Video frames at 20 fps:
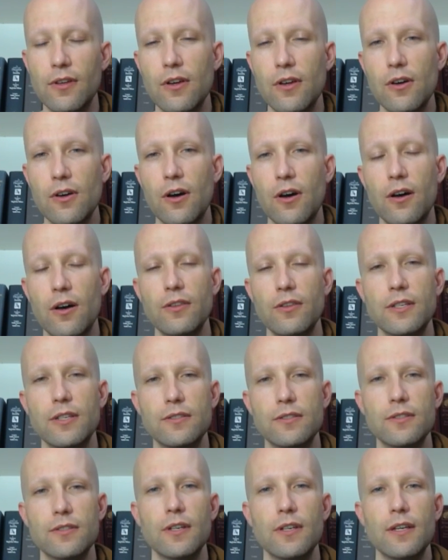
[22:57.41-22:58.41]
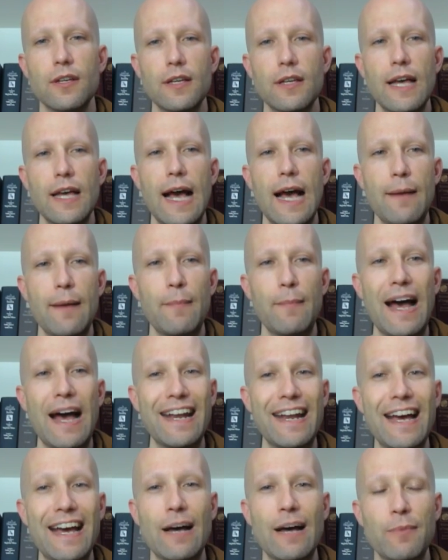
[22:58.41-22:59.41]
All these bad
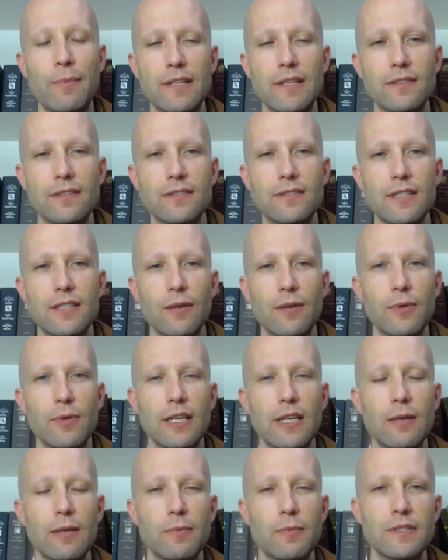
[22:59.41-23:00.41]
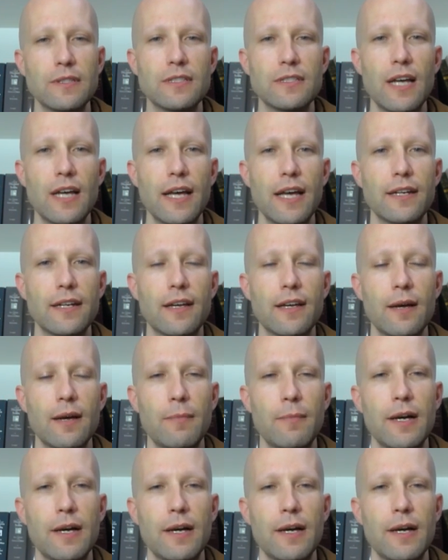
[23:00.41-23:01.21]
habits that we keep inside come up.